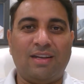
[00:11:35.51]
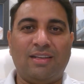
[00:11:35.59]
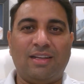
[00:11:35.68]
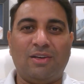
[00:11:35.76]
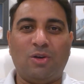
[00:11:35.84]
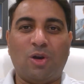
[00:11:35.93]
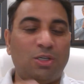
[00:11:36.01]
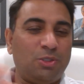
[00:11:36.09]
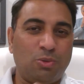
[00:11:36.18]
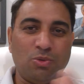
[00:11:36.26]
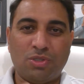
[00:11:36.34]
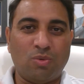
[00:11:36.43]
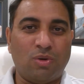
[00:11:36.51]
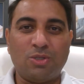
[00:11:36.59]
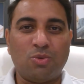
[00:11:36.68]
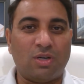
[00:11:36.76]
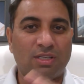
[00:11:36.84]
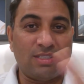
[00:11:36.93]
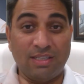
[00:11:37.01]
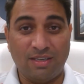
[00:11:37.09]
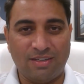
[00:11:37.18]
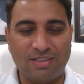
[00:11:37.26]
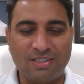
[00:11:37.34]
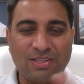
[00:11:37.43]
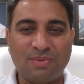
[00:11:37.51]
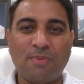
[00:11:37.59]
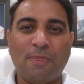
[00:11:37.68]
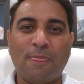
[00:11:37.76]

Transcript: and then not choose the ones who are sinners,